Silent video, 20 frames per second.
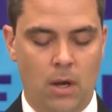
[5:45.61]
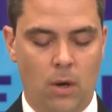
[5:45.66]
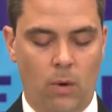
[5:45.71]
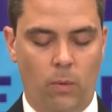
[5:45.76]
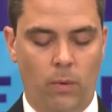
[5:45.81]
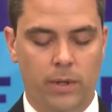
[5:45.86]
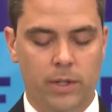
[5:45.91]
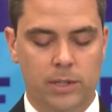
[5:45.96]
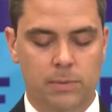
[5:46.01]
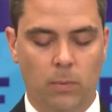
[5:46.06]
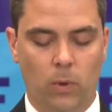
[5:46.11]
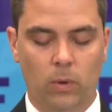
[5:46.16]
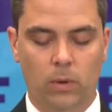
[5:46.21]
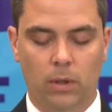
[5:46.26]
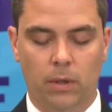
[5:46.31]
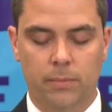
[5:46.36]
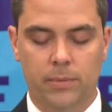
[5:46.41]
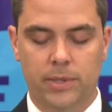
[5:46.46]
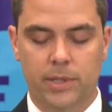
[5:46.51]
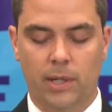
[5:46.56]
When the smoke
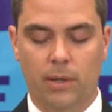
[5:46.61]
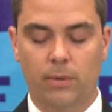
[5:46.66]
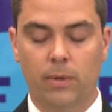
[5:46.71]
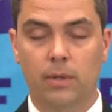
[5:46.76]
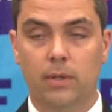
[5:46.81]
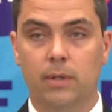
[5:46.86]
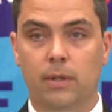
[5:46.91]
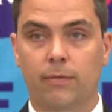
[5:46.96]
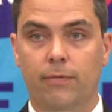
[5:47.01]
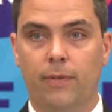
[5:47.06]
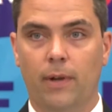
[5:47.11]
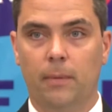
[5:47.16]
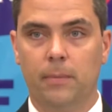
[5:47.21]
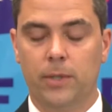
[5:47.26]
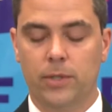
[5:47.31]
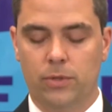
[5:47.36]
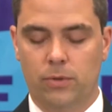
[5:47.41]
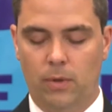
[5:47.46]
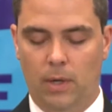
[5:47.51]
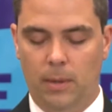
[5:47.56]
alarm sounded, the
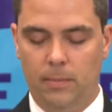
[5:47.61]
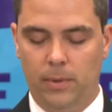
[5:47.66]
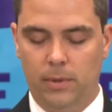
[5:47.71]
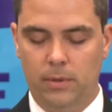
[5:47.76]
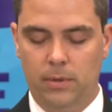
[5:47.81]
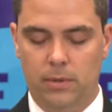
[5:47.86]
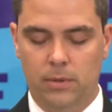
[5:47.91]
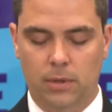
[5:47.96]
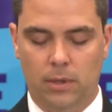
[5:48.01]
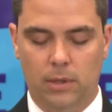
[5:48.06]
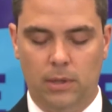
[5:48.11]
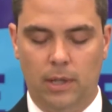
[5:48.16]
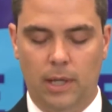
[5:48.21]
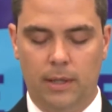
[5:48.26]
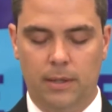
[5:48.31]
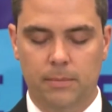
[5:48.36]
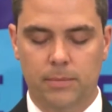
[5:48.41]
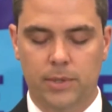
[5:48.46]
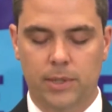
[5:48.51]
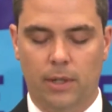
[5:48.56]
family scrambled to
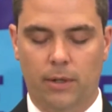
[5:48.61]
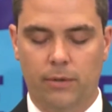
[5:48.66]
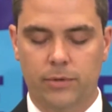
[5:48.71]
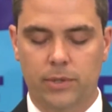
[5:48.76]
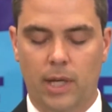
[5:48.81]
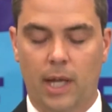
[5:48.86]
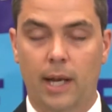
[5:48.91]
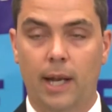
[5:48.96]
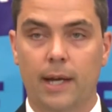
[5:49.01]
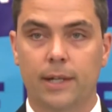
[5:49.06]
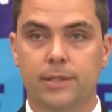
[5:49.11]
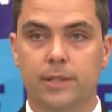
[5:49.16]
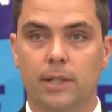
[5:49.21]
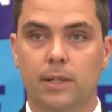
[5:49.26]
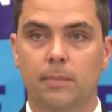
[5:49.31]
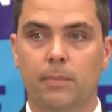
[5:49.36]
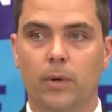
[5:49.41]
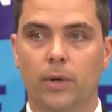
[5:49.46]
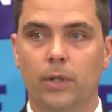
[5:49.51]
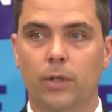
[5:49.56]
collect themselves and exit
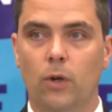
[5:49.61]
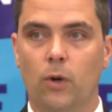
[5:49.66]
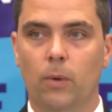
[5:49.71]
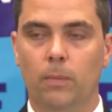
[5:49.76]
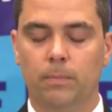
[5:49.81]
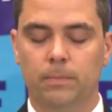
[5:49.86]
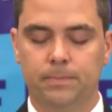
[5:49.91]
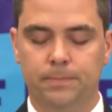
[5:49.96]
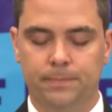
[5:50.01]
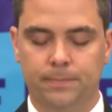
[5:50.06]
the burning home.